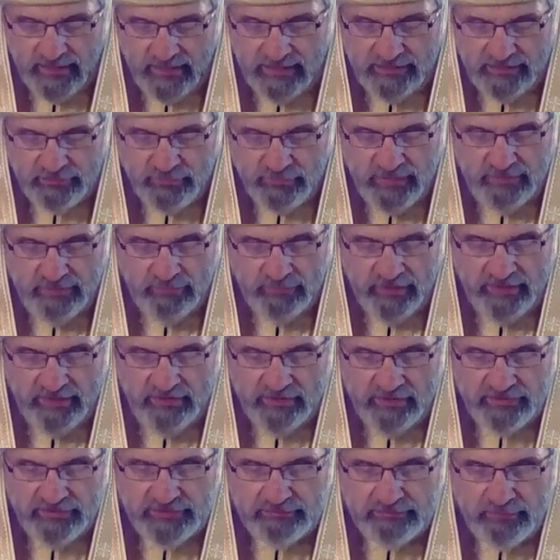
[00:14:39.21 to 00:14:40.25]
And as we
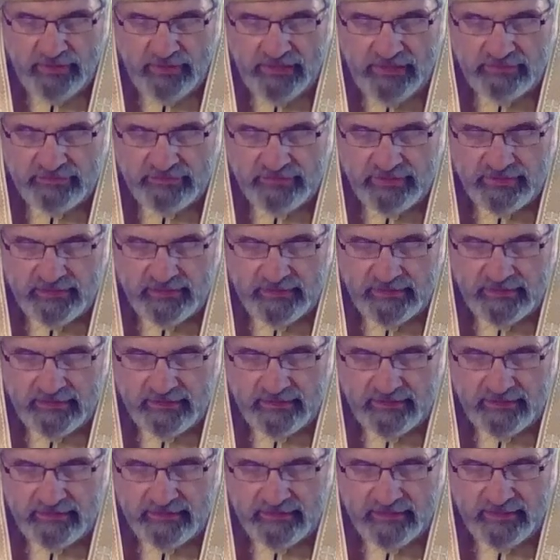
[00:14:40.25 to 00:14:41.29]
read these prayers
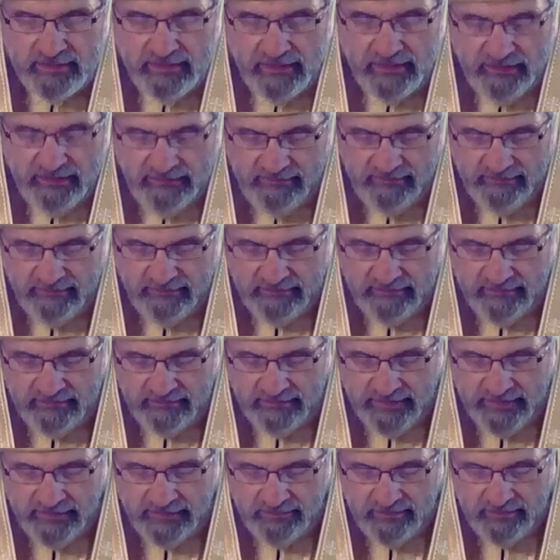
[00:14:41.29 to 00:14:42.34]
today,
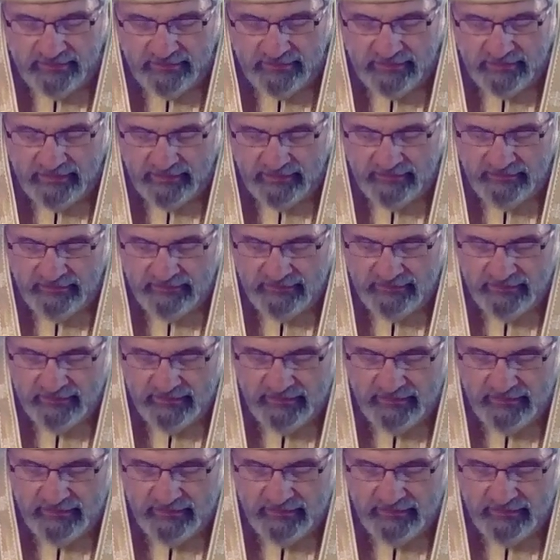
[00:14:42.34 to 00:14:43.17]
later today,